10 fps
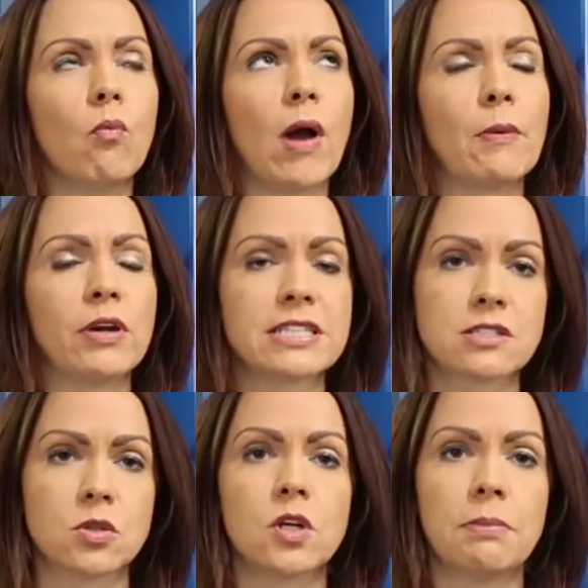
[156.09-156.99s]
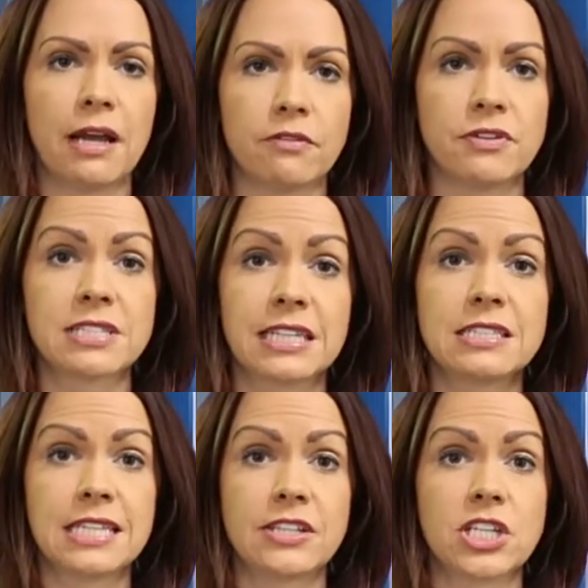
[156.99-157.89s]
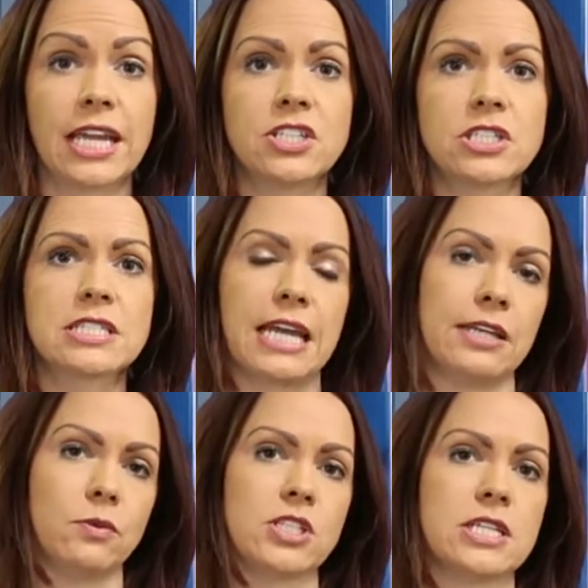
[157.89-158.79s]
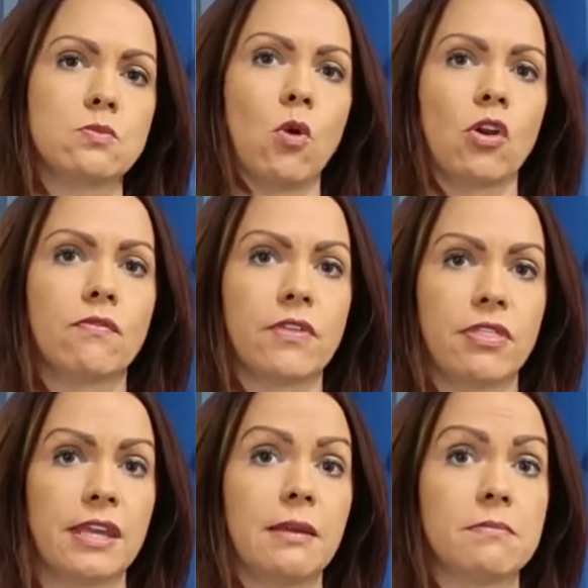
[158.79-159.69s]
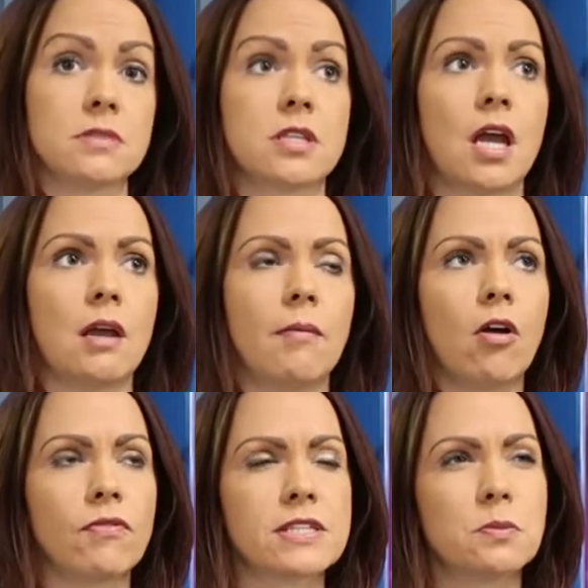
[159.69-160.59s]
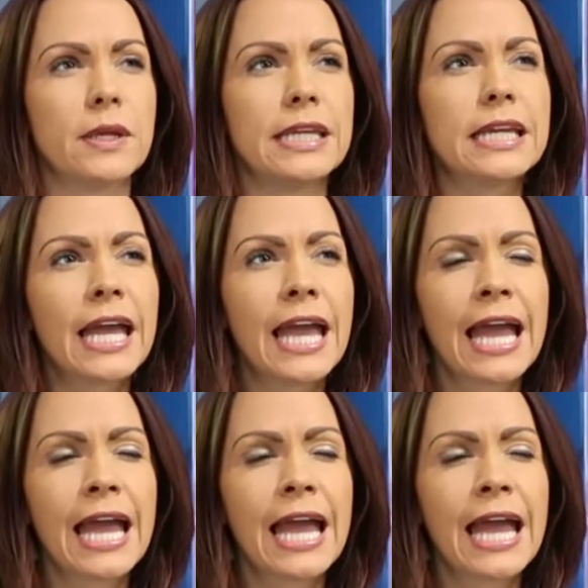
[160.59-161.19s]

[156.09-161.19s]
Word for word: I wanted to talk about the fertility education side, which is one of the themes um, of this week.